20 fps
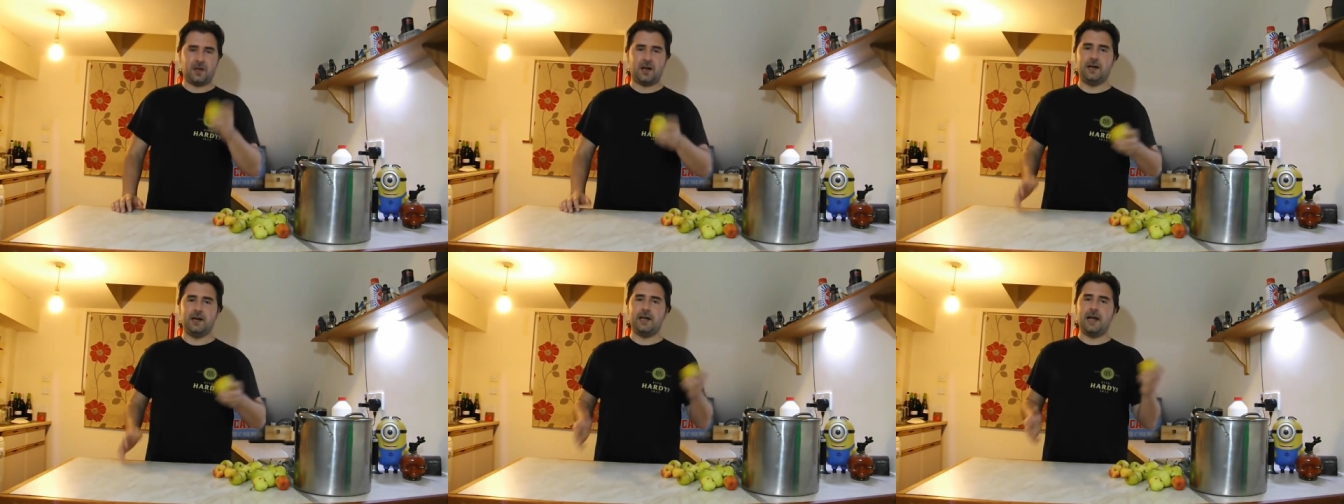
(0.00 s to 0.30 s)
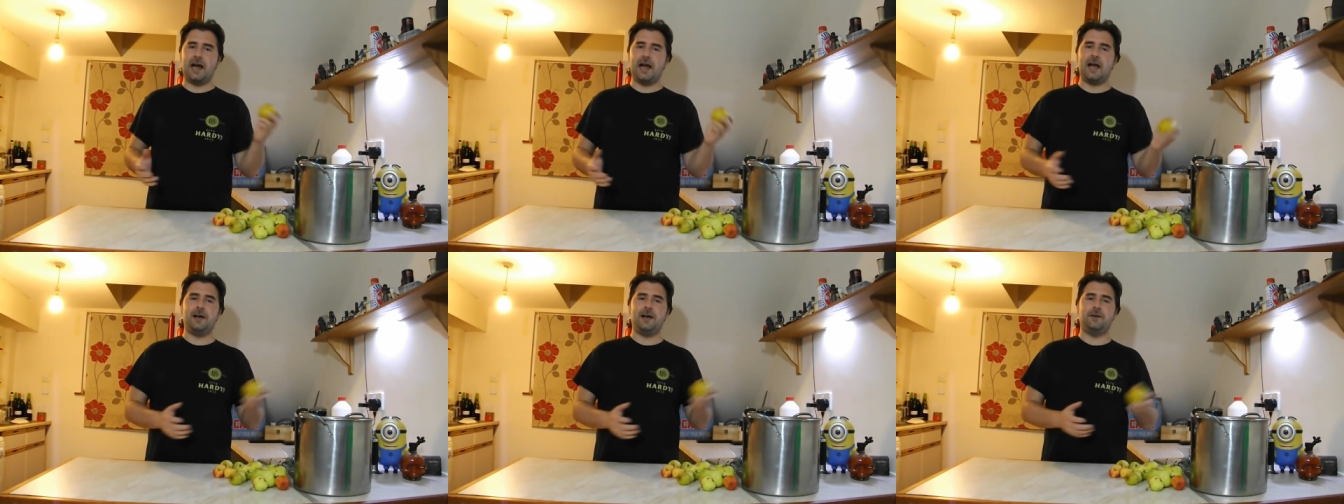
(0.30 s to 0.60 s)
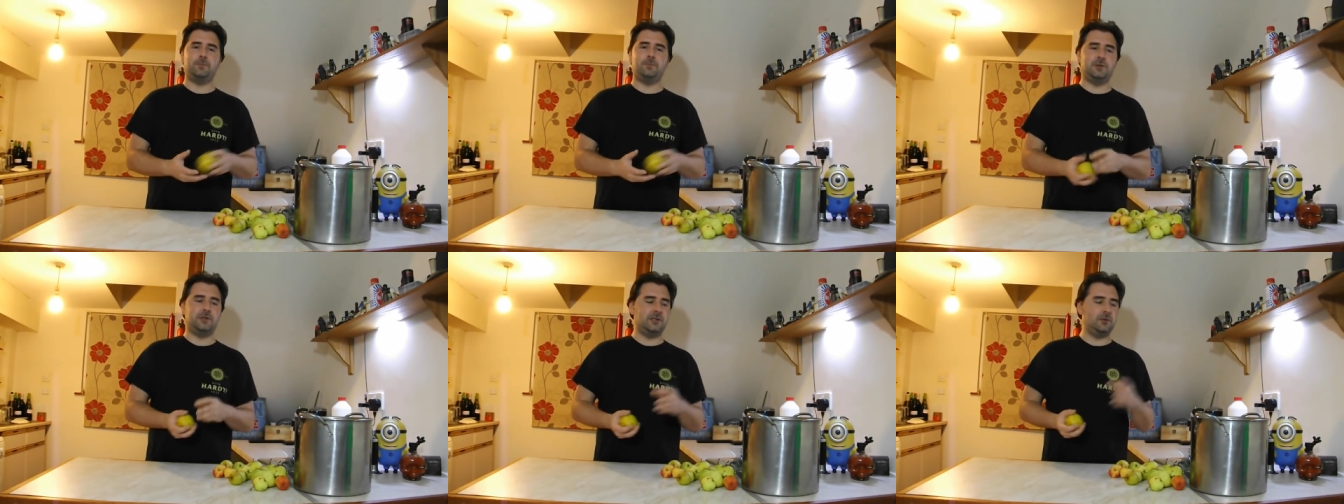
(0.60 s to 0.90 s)
I
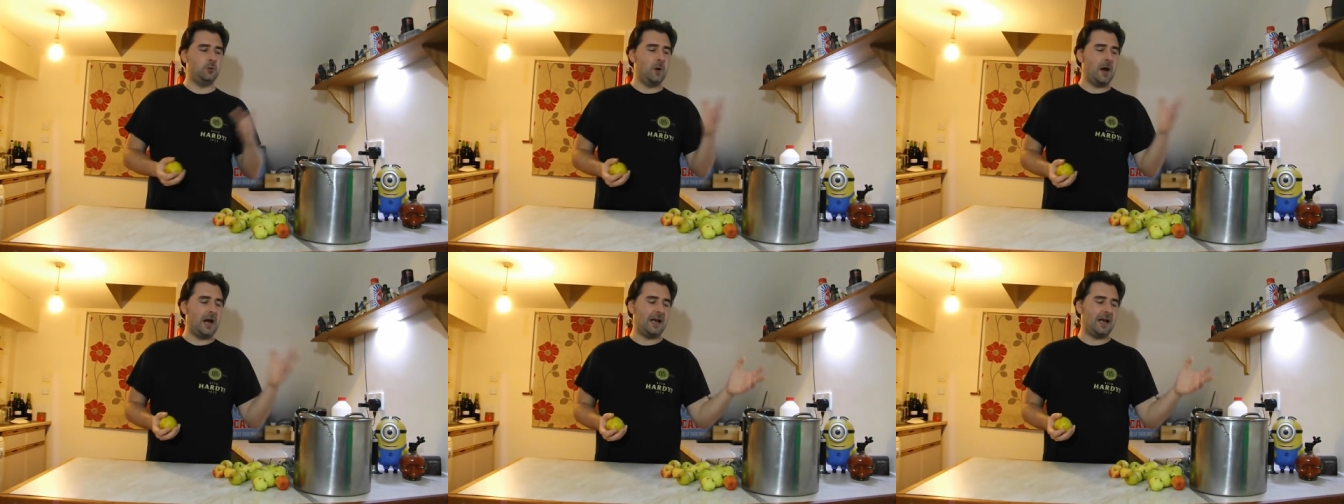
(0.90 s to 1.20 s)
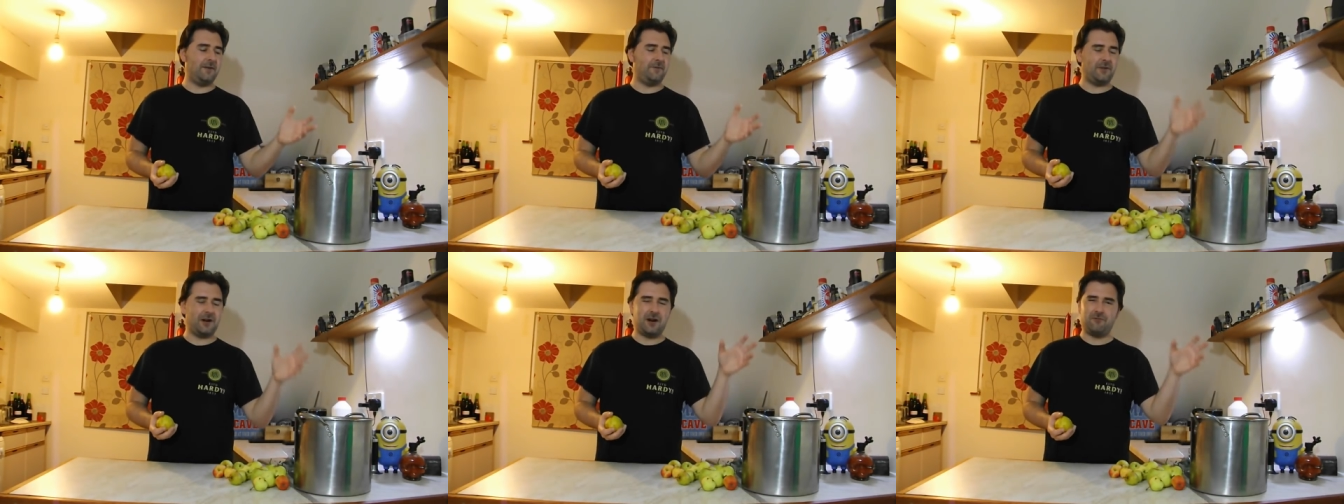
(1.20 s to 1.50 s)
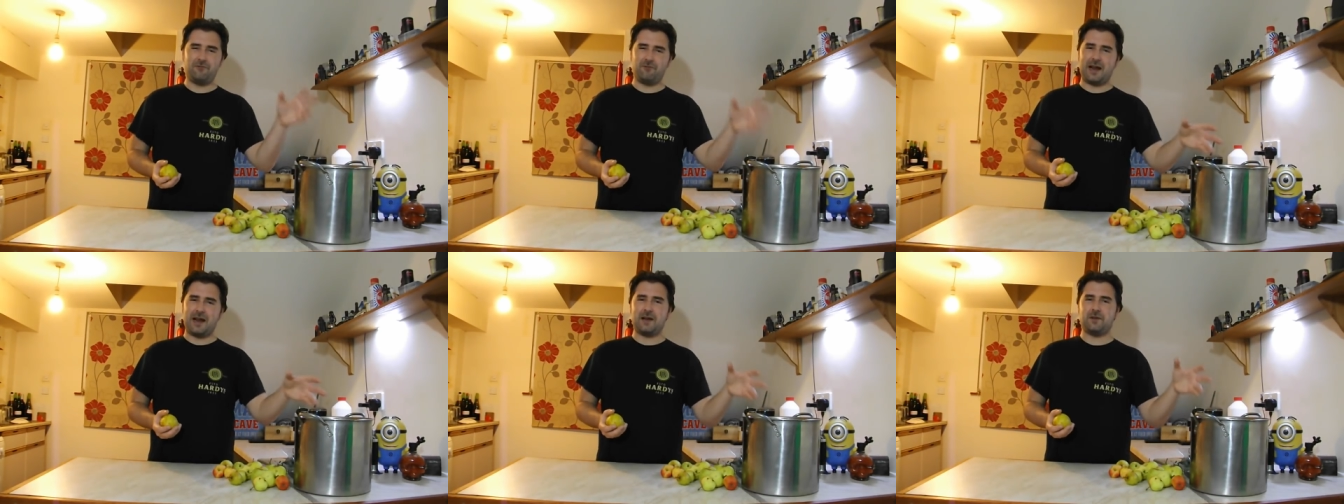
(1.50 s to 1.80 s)
happen to have
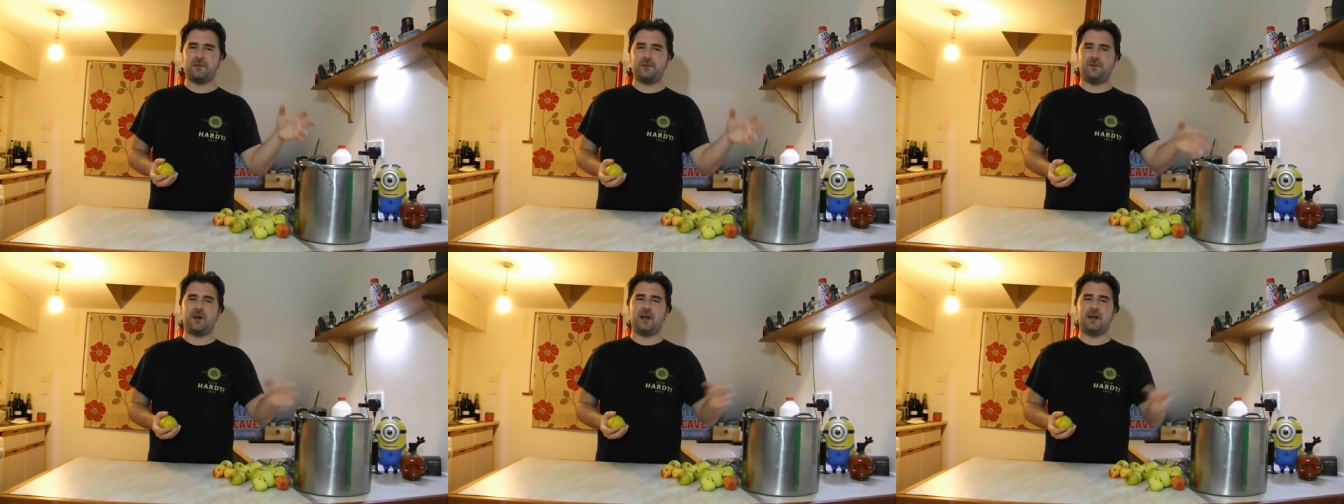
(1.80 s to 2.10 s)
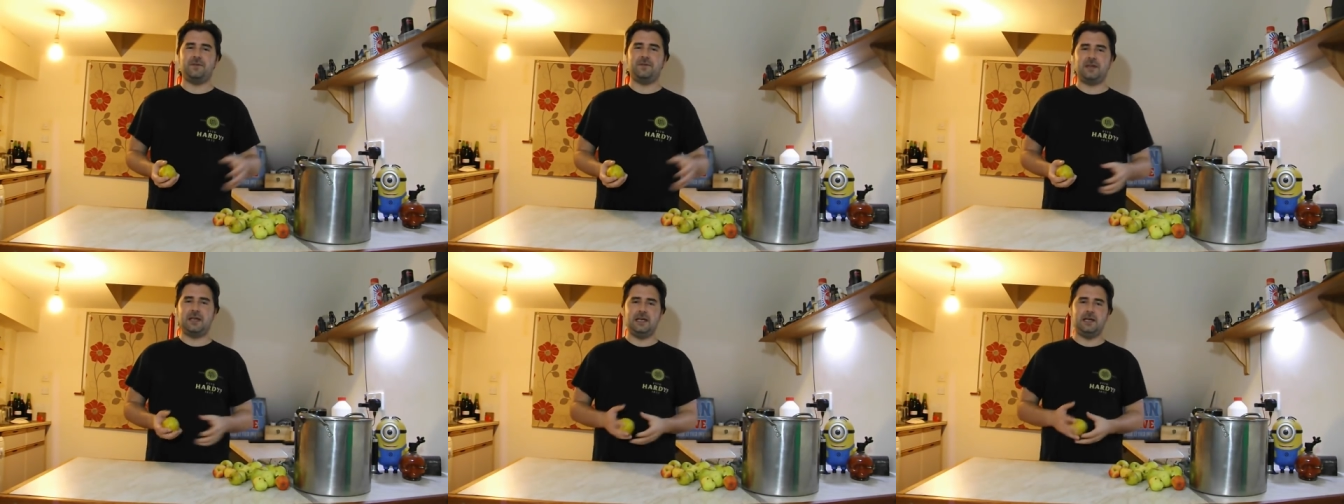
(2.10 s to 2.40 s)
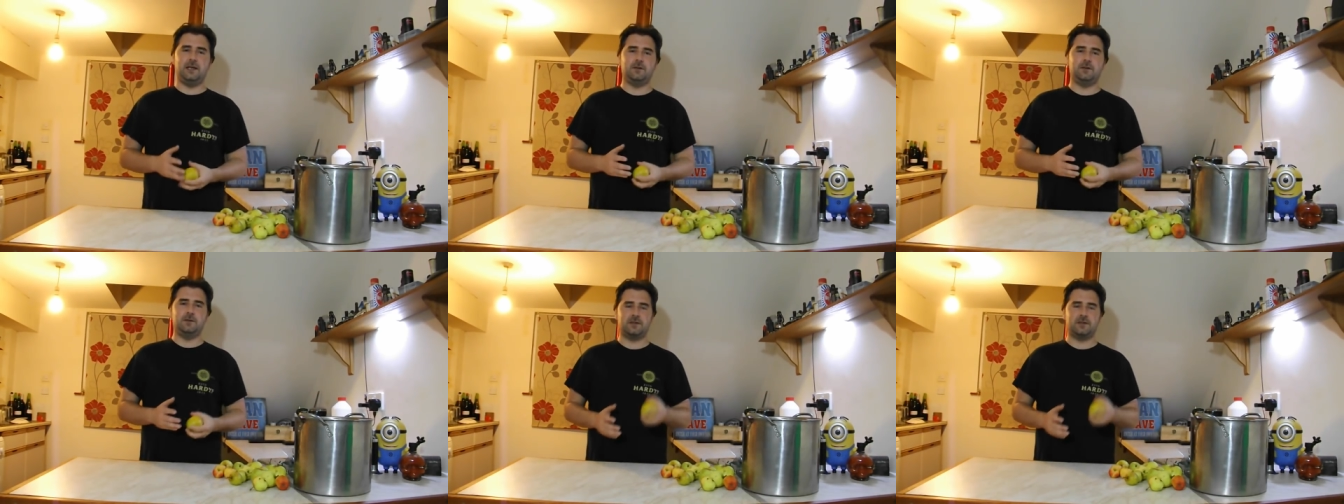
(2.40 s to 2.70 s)
around five
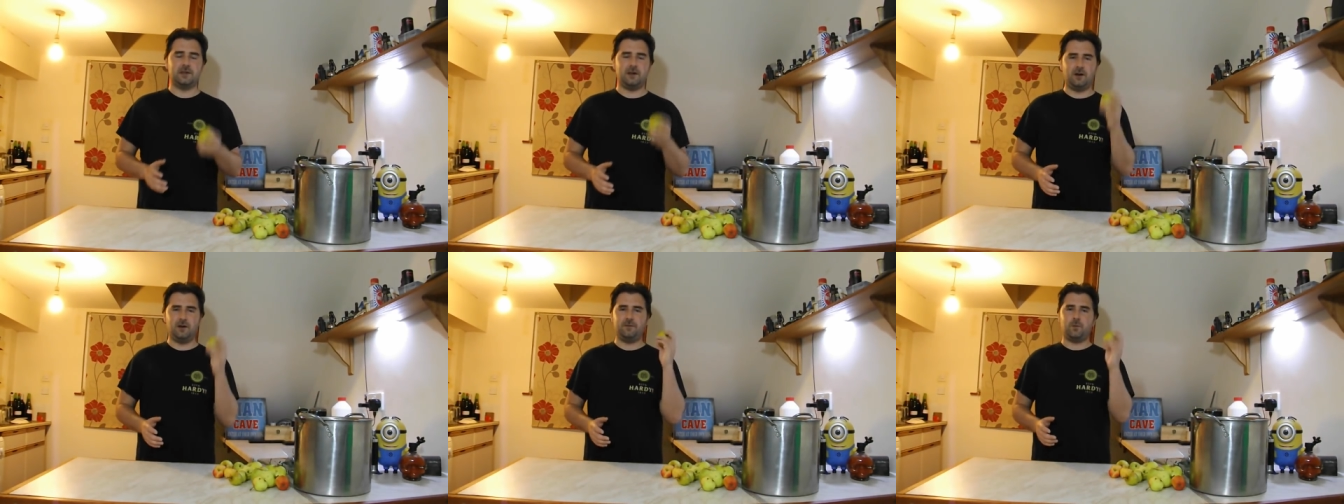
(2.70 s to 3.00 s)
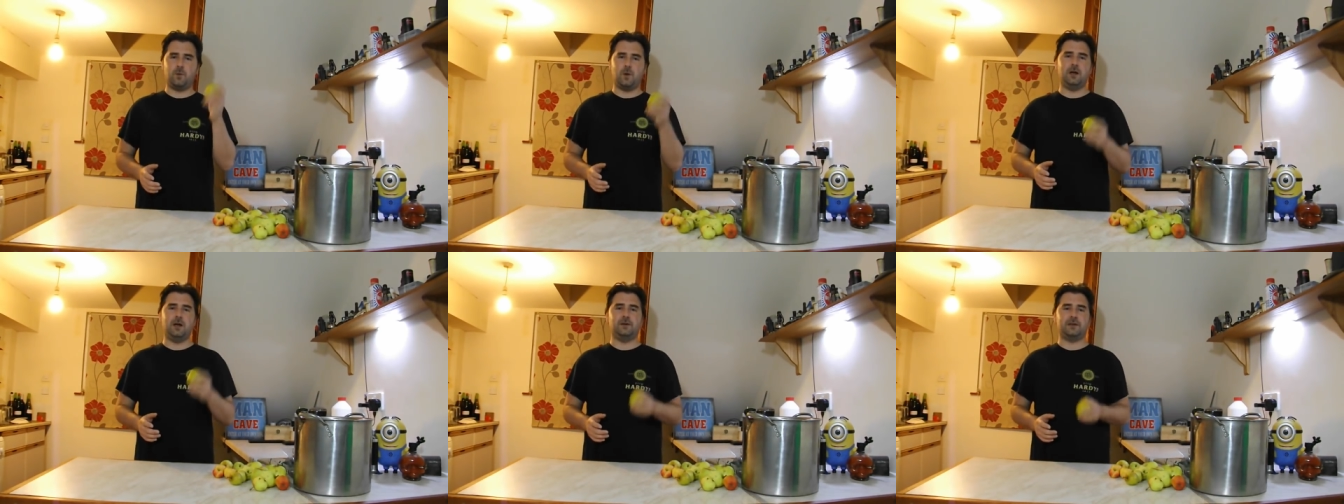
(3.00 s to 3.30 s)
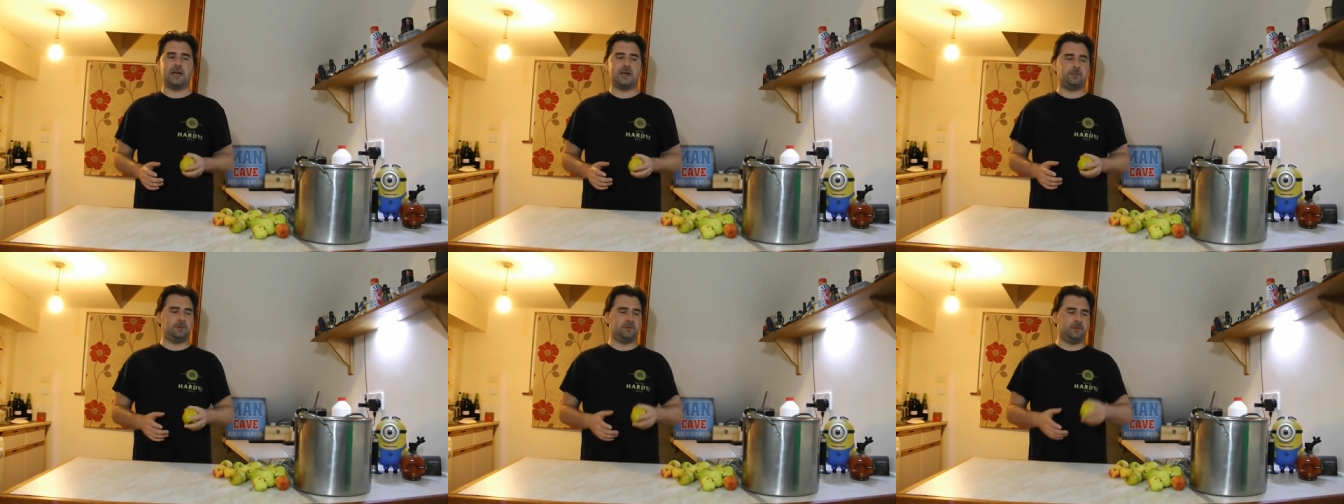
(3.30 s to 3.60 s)
kilos of wild
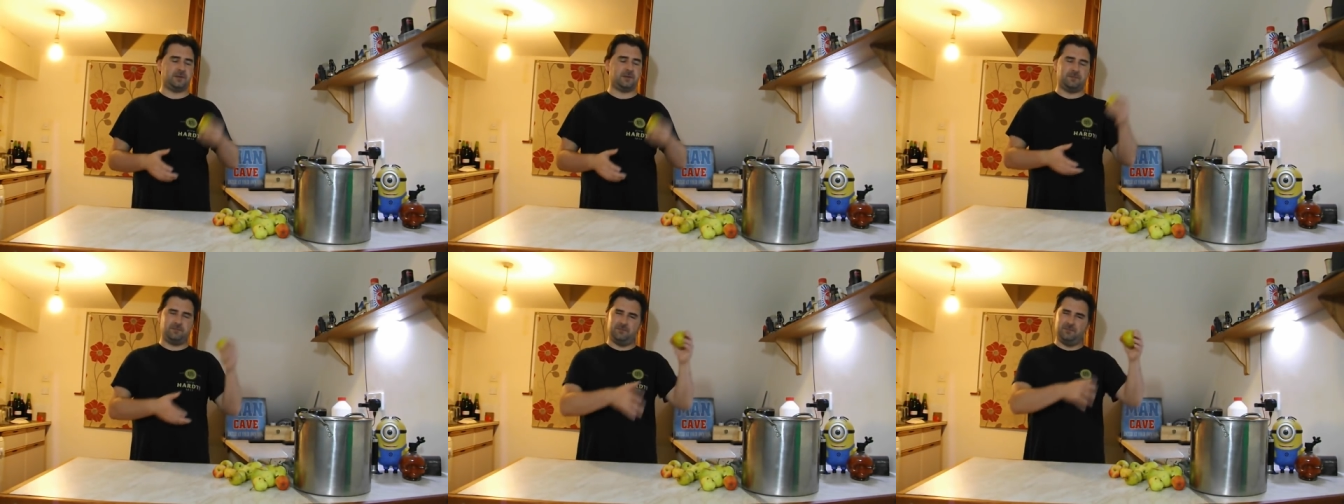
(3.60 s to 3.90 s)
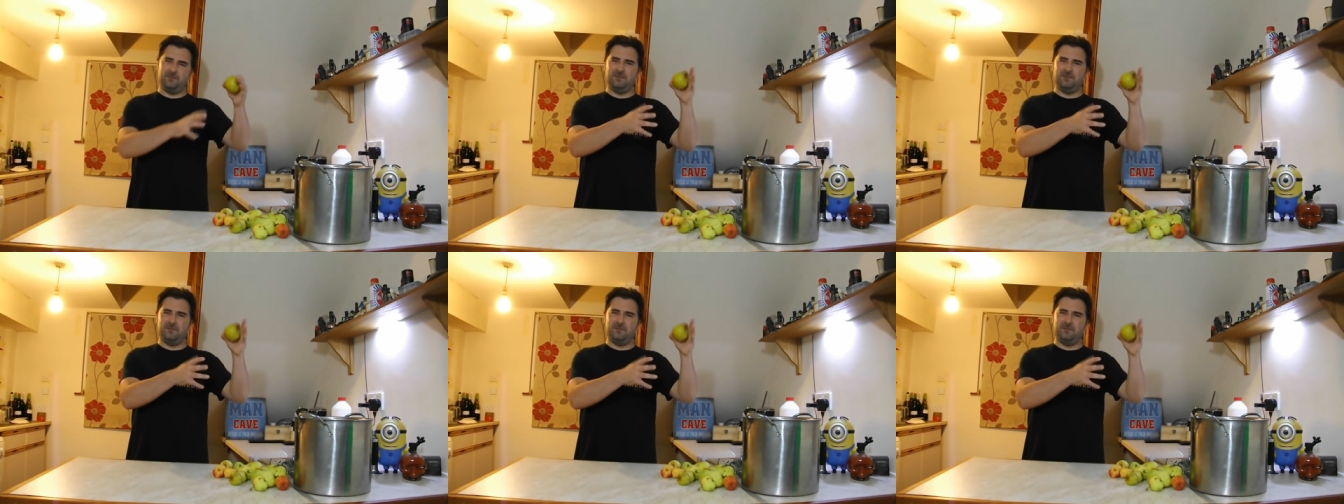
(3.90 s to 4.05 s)
apples.